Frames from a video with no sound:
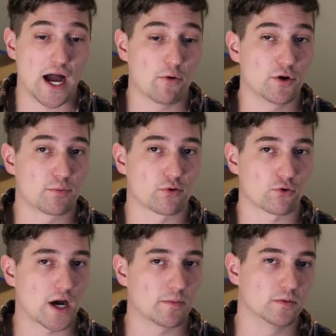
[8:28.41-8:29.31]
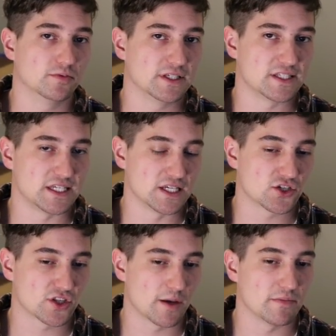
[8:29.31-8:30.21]
I would probably
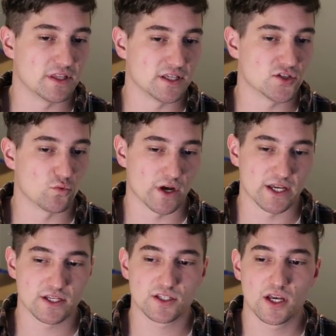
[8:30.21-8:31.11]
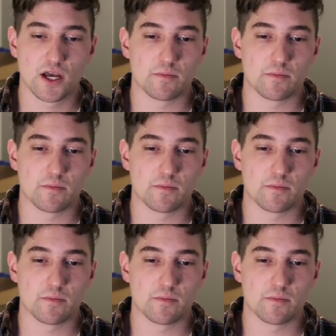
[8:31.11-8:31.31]
teach them these ways